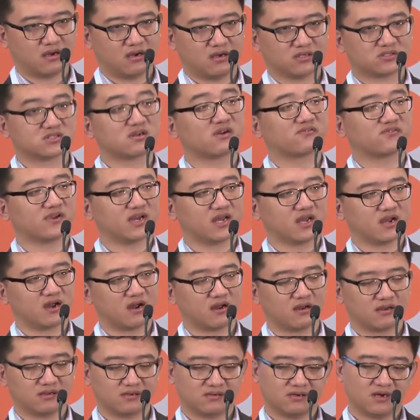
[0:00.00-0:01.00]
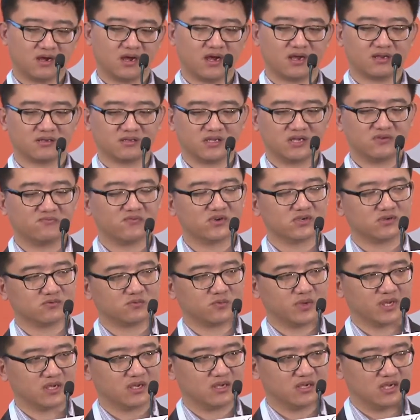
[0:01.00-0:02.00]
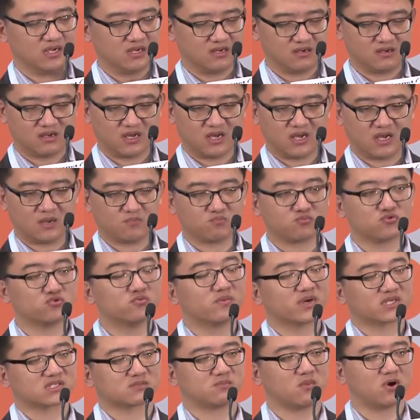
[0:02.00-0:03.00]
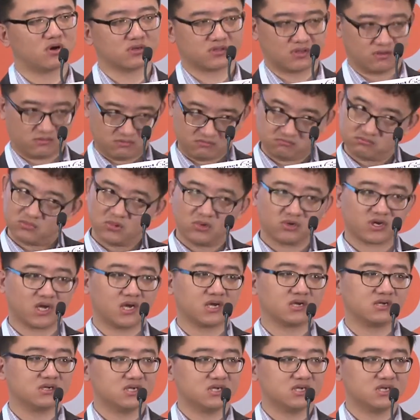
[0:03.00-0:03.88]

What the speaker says: software, and it will be in a Bluemix model, okay?